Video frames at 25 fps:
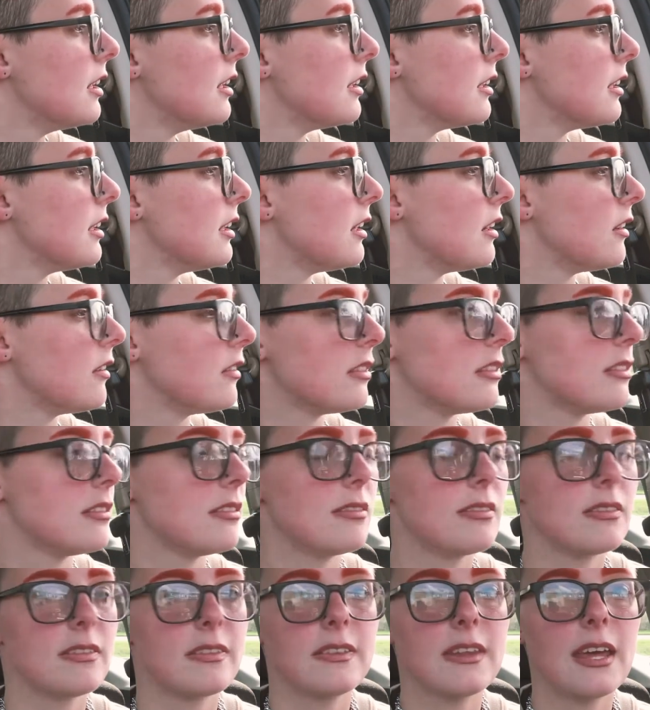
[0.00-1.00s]
you know,
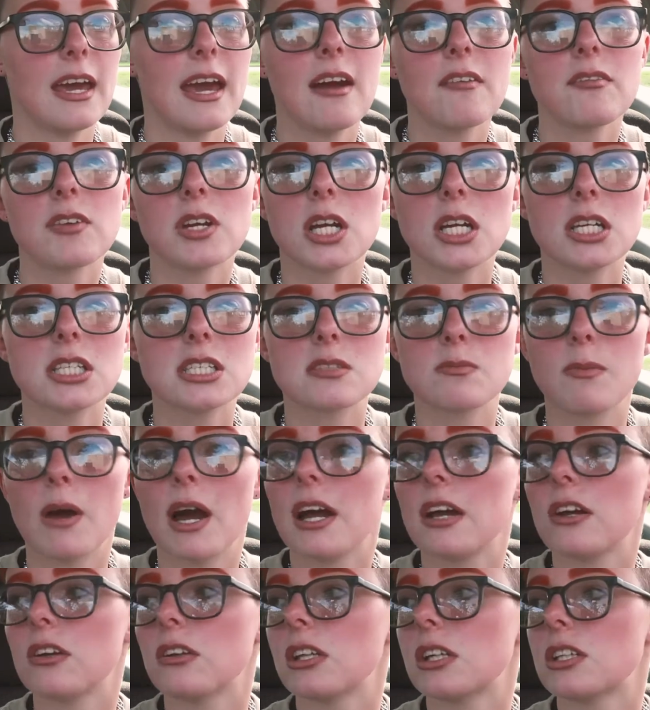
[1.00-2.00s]
they have a nice
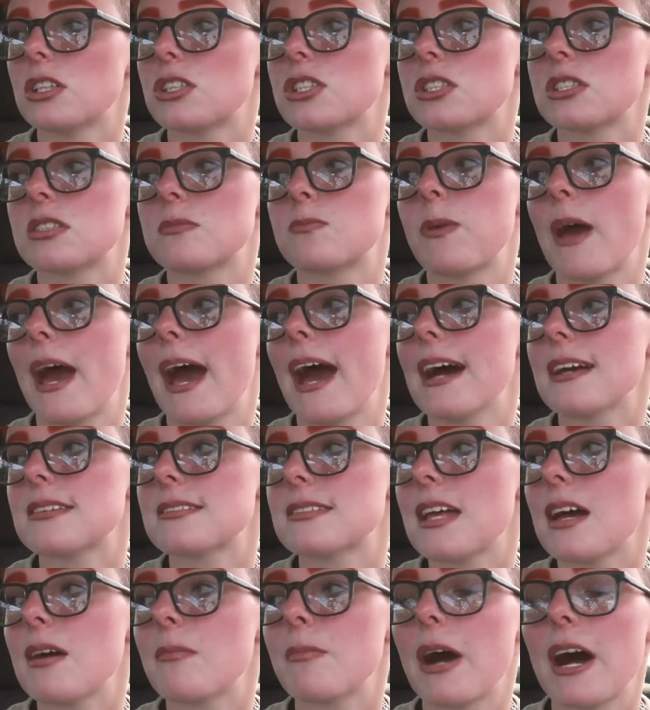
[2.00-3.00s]
smile. Like, just
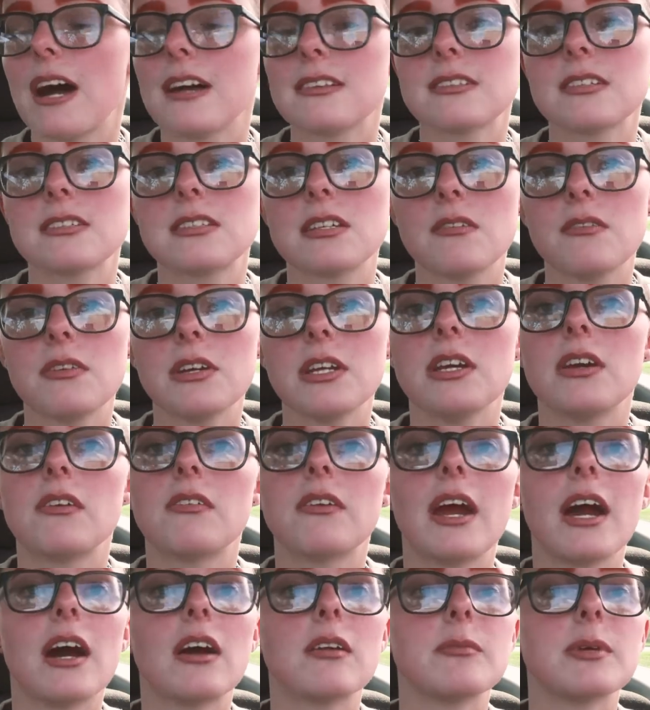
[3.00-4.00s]
pass that positivity
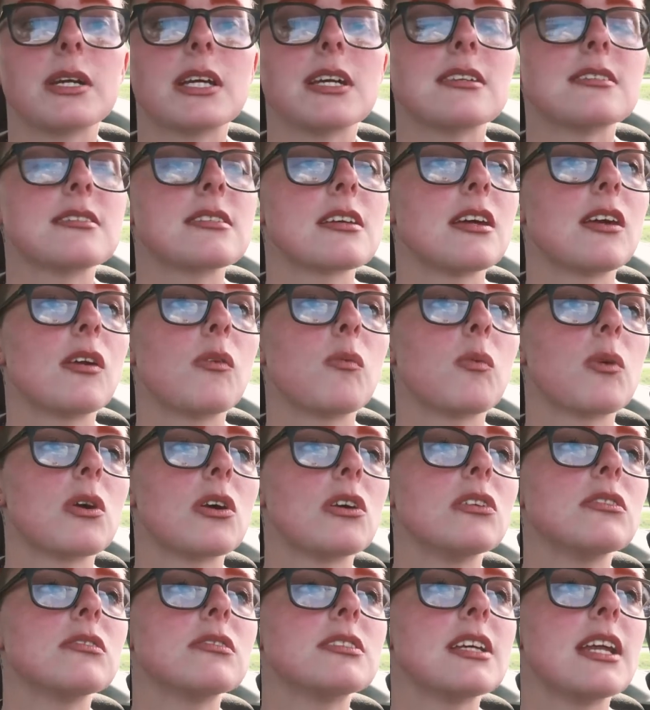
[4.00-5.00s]
around, because in a
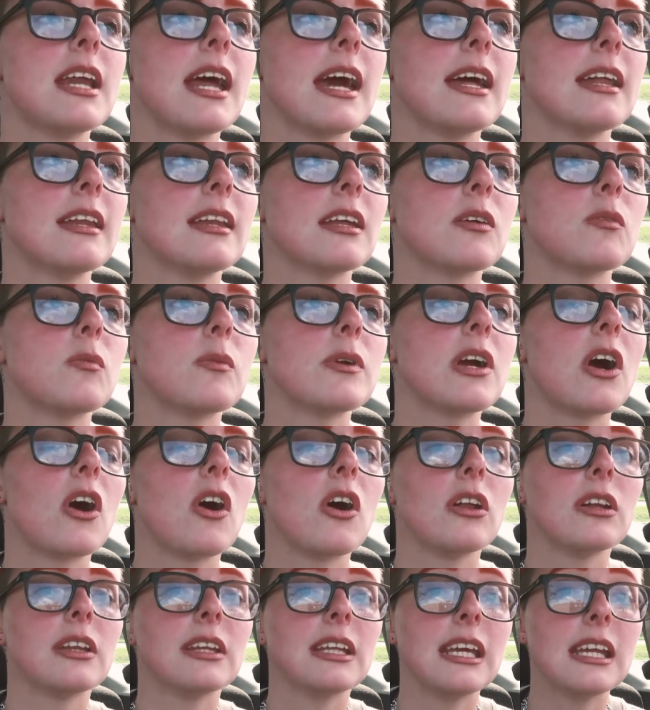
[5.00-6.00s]
world today, like, we
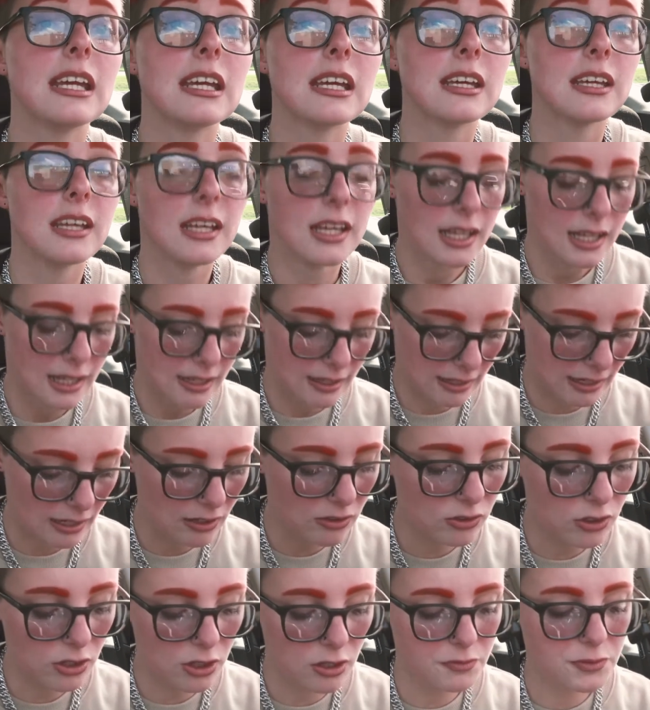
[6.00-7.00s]
all need it. And I
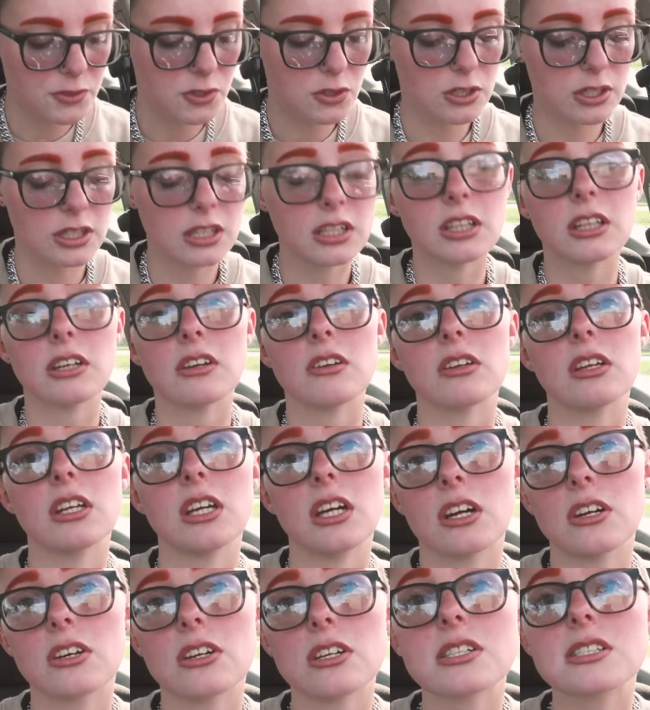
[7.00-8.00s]
don't know if you could
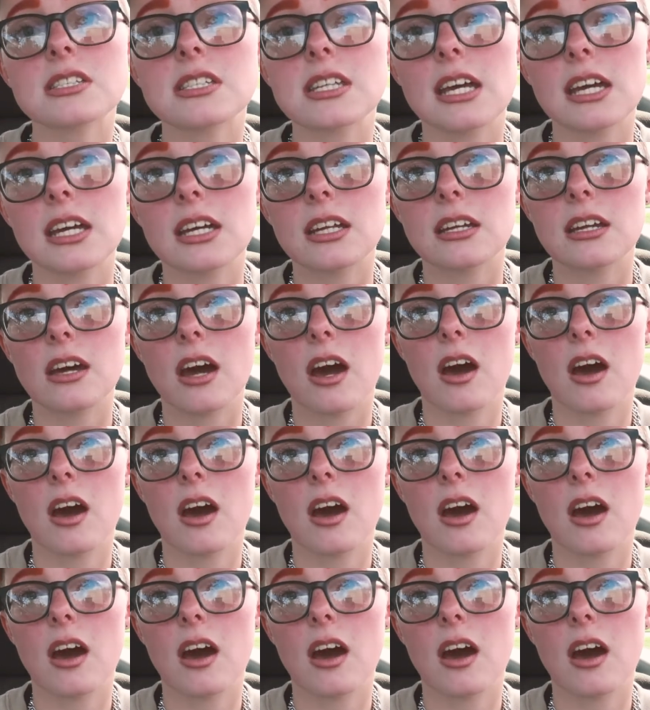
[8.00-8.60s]
clearly understand